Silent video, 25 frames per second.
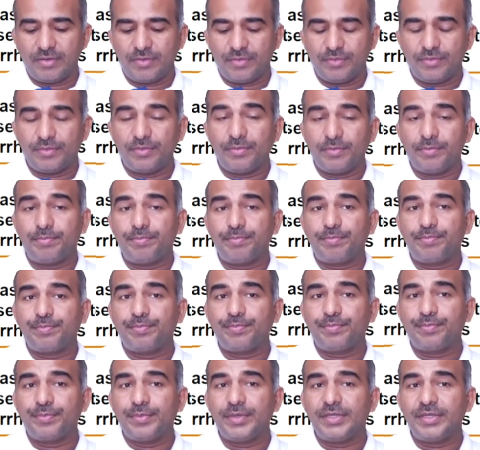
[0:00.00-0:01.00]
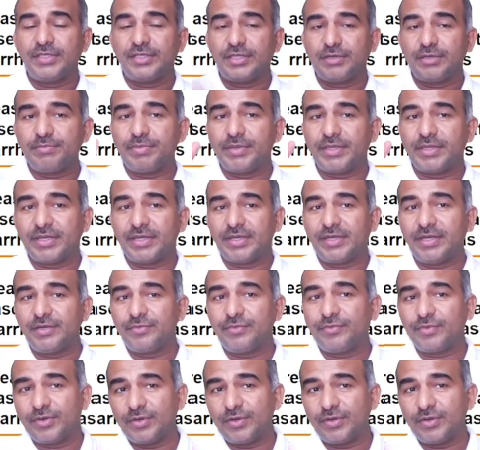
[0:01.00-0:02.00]
Now, in
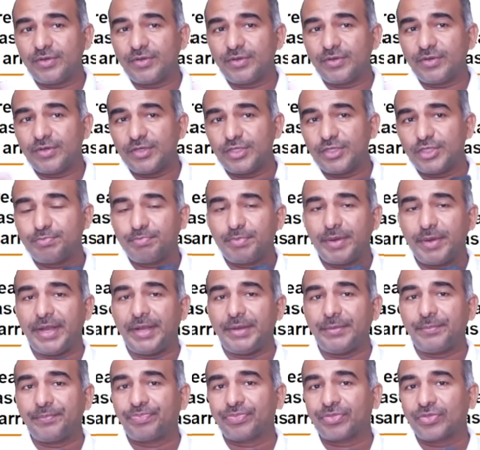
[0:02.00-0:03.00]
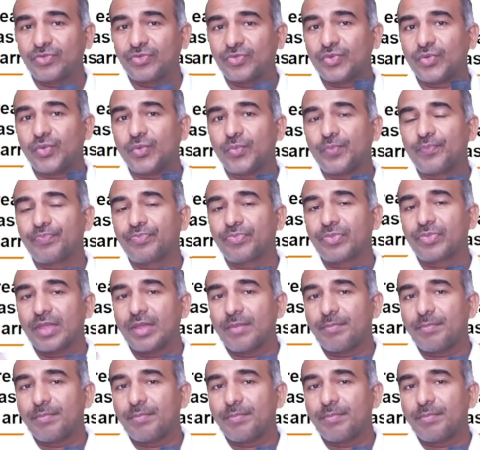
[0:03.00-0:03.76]
sympathetic, it wants to spend. So,